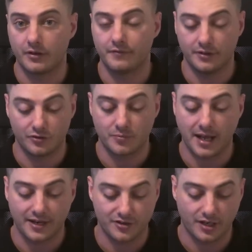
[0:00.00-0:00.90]
village
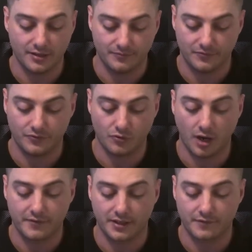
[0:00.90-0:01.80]
manager
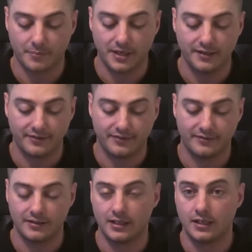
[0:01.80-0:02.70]
driving of the
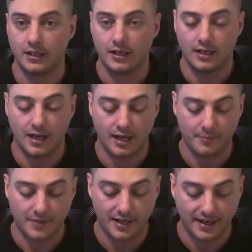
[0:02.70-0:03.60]
bus,
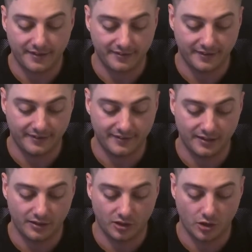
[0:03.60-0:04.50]
and as this
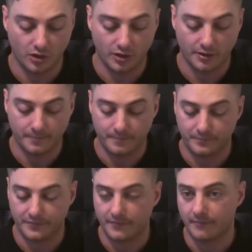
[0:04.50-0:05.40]
didn't occur,
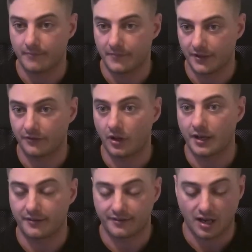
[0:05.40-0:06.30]
this
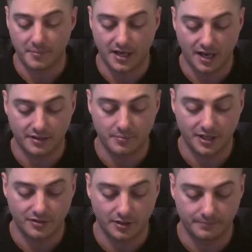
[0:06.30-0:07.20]
line has come in under
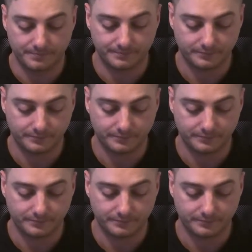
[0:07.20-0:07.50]
budget.